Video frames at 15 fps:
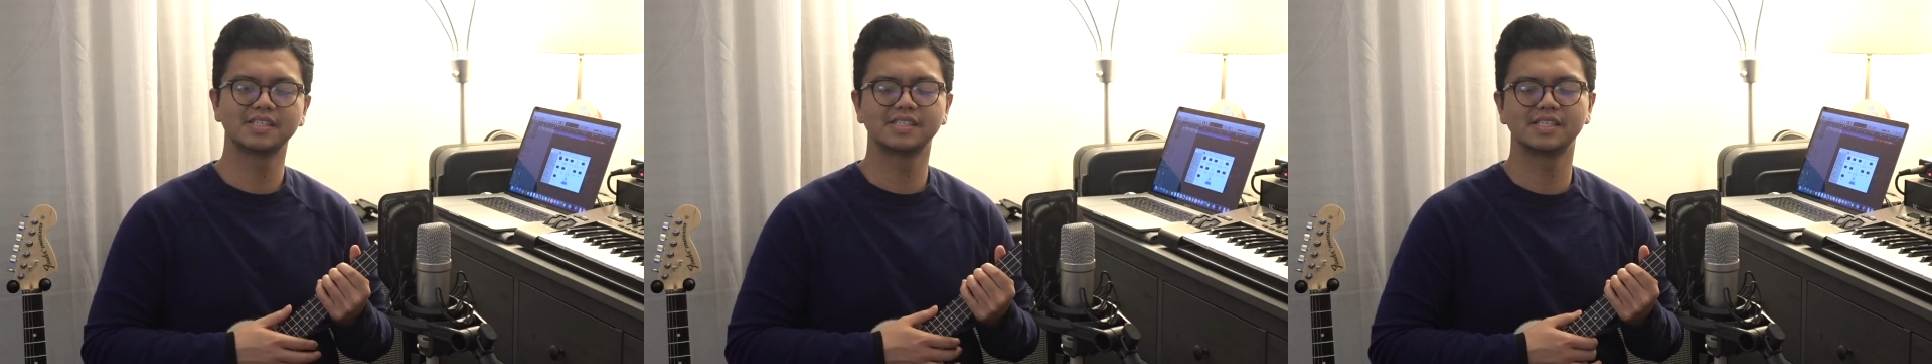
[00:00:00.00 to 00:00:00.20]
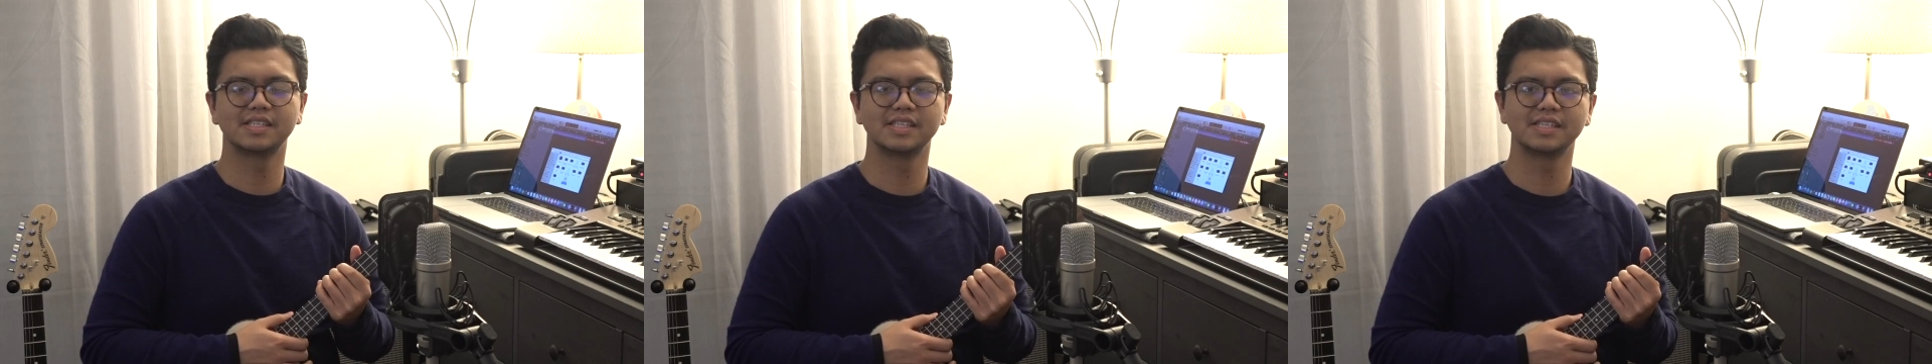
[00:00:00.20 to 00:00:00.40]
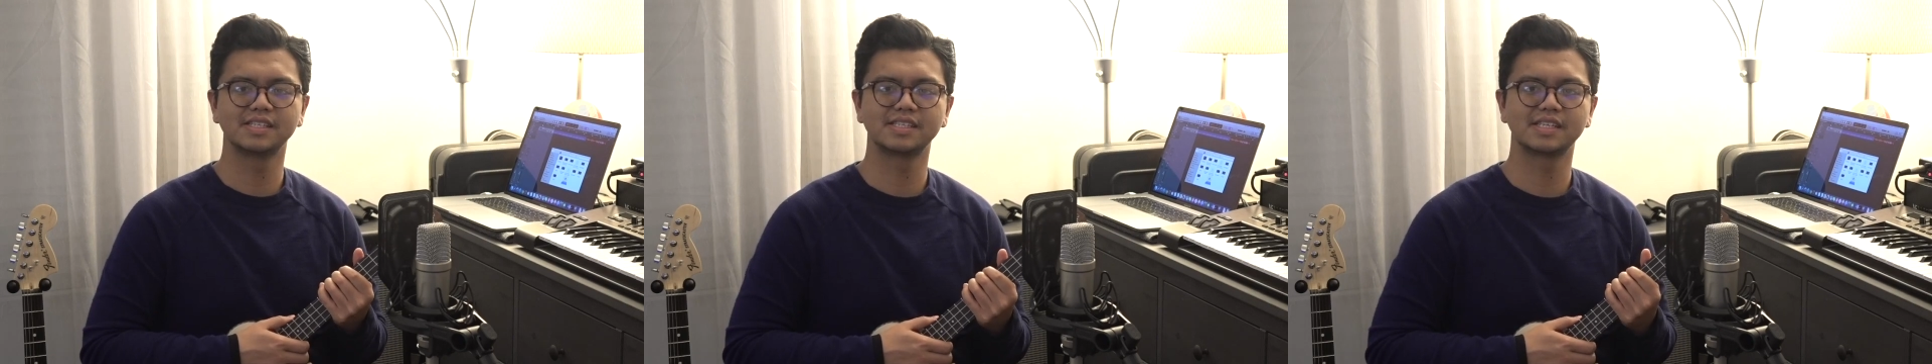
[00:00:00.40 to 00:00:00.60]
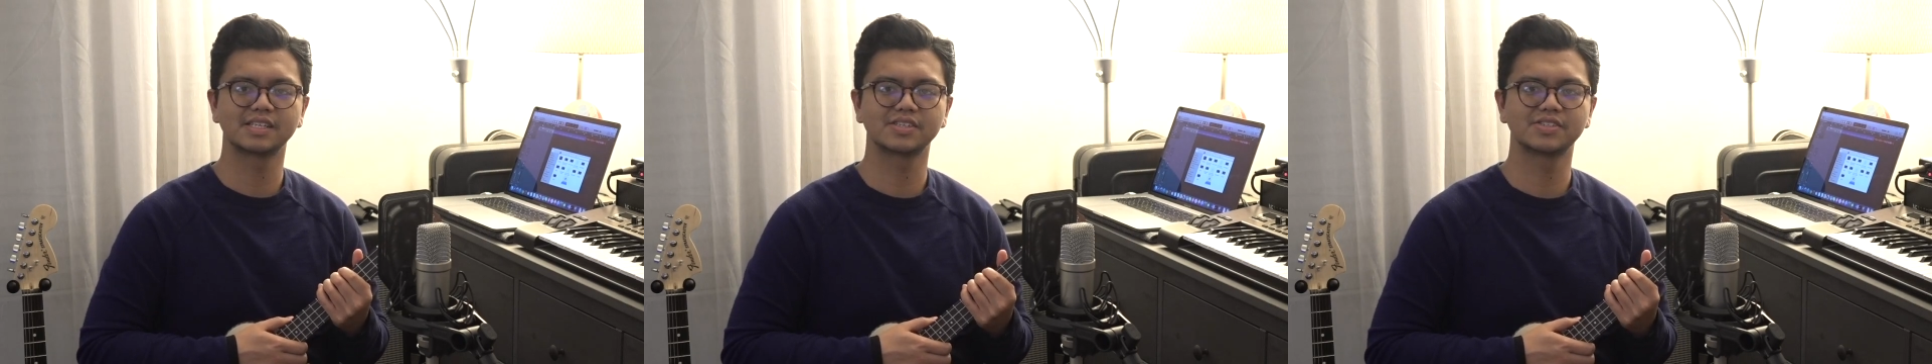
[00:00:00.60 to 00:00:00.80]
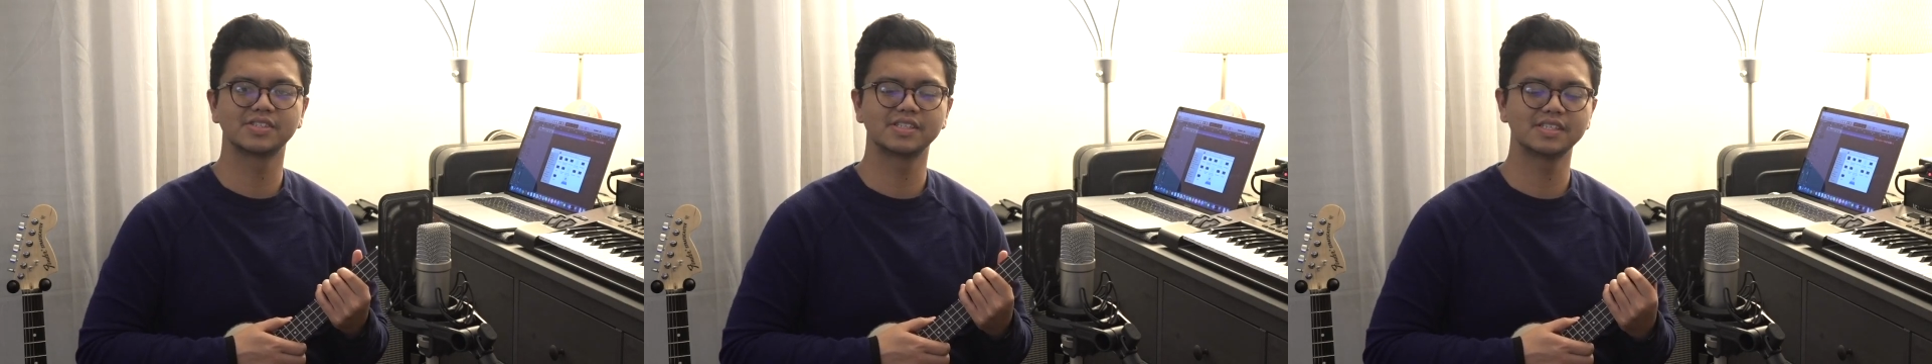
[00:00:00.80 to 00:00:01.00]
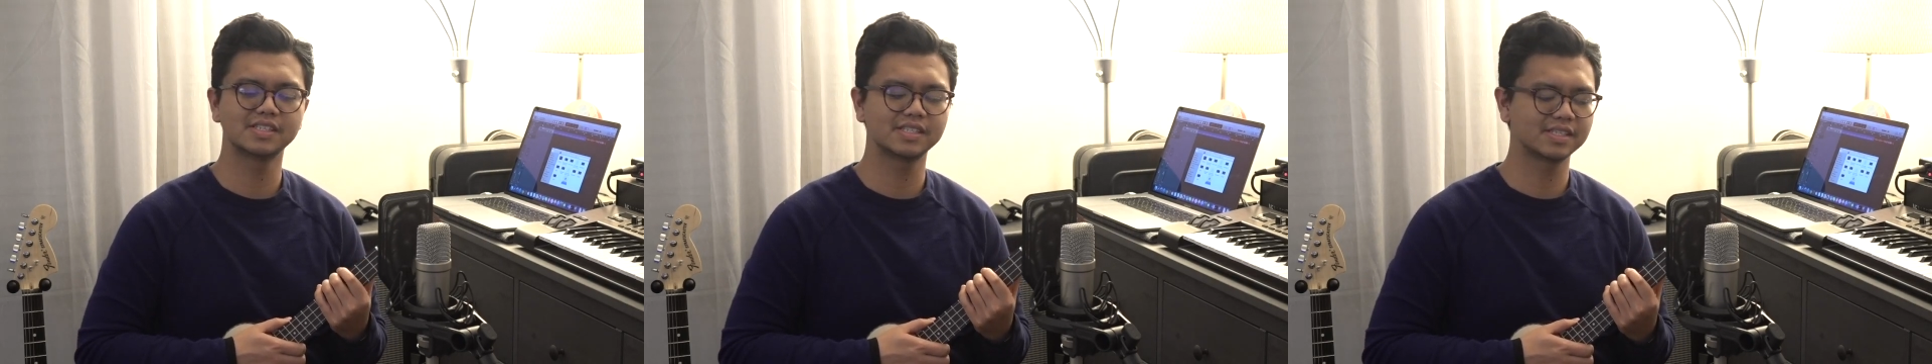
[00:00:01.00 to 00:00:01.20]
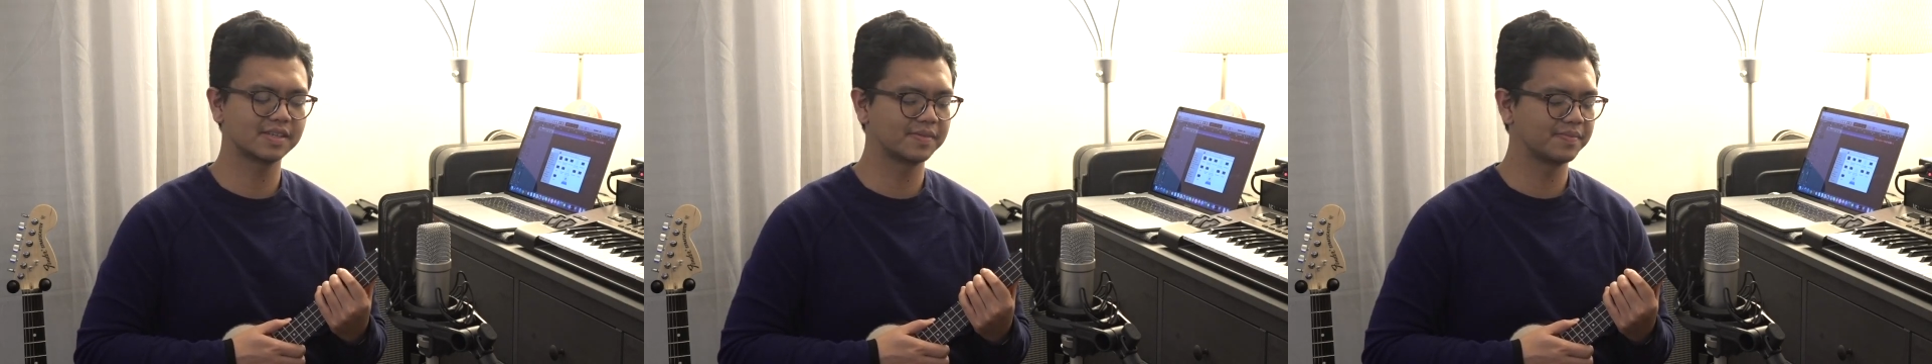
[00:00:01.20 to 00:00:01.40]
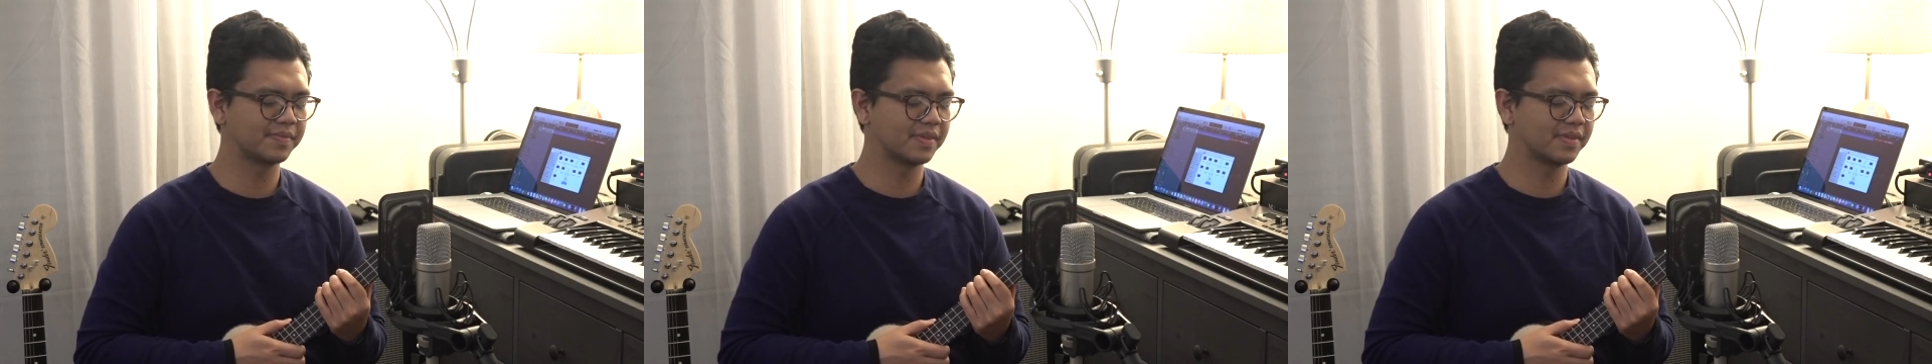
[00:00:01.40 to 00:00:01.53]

to these sections.